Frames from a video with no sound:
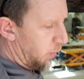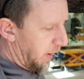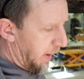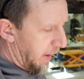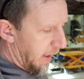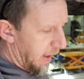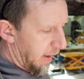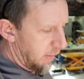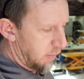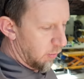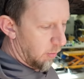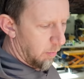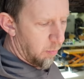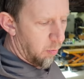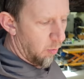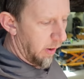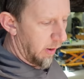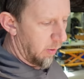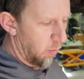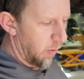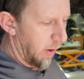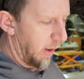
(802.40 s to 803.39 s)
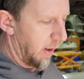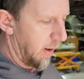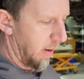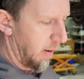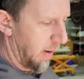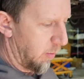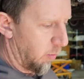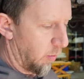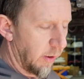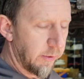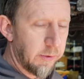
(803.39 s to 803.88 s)
we got to a point
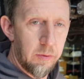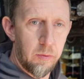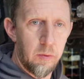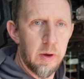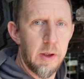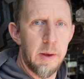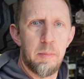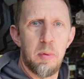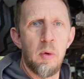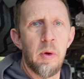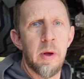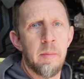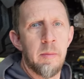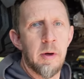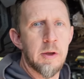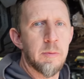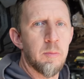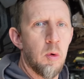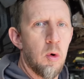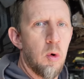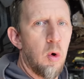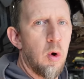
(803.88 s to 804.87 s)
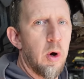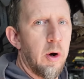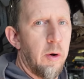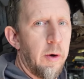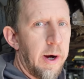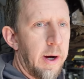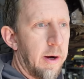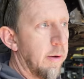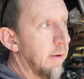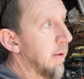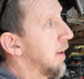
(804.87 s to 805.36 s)
where it wasn't really pulling much more oil
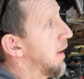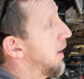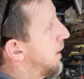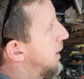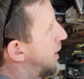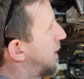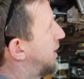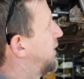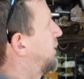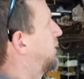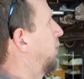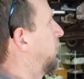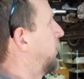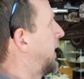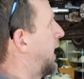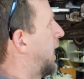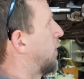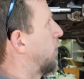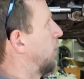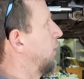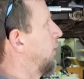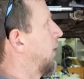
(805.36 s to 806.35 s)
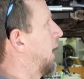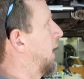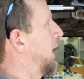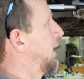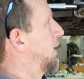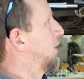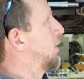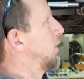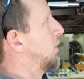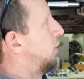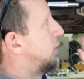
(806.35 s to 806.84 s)
out. So now we're
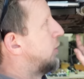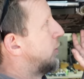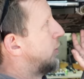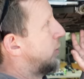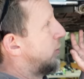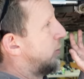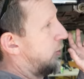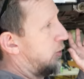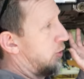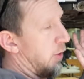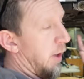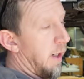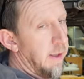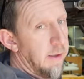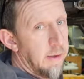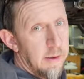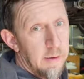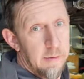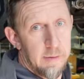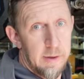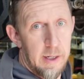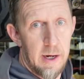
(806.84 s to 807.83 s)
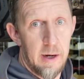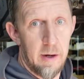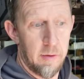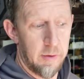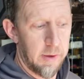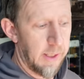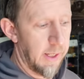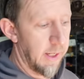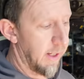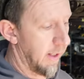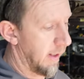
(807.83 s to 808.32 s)
ready to drain this out
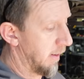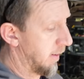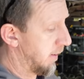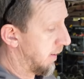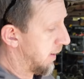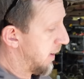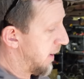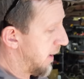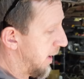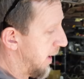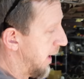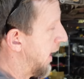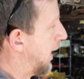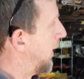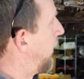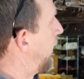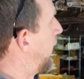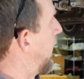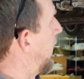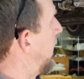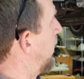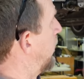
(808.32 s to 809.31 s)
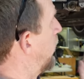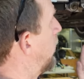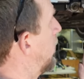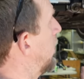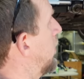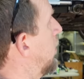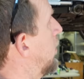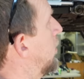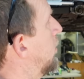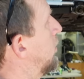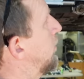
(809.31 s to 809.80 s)
again and then
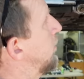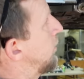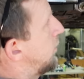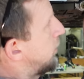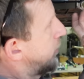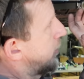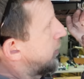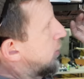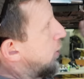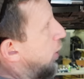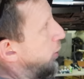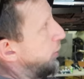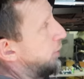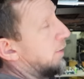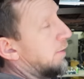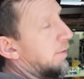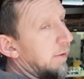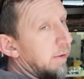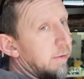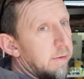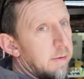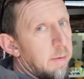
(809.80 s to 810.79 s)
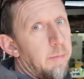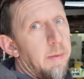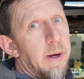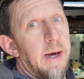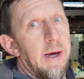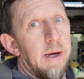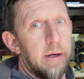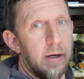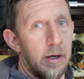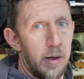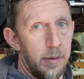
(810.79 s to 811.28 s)
we'll close the system
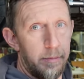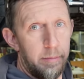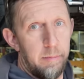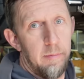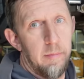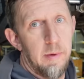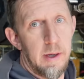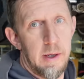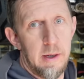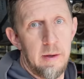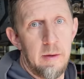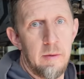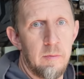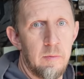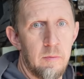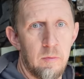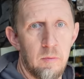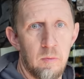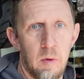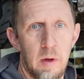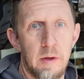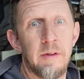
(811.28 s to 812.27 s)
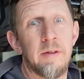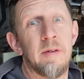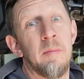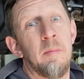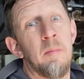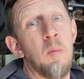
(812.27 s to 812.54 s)
back up and run some